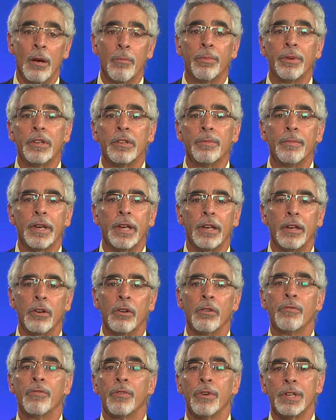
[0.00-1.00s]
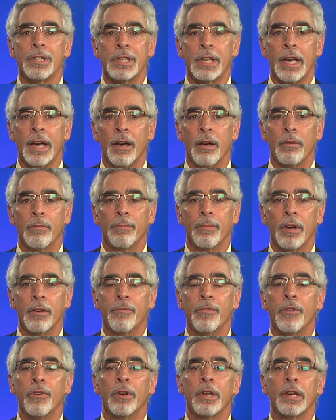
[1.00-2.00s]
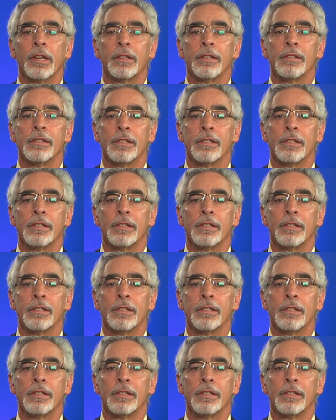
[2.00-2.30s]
Please make your voice count by voting at the